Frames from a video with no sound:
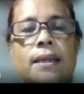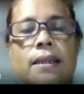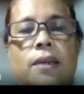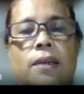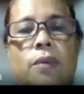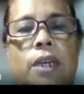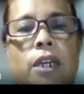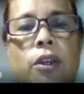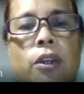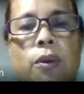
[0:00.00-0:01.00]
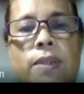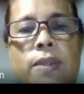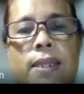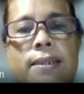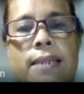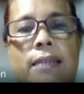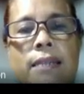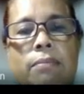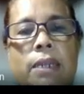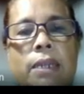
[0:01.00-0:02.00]
then we can use the set
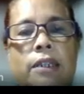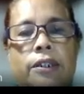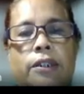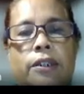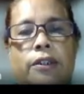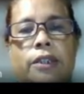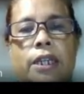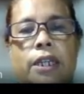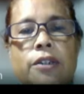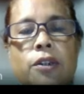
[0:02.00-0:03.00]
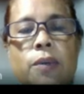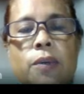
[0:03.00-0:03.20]
builder notation.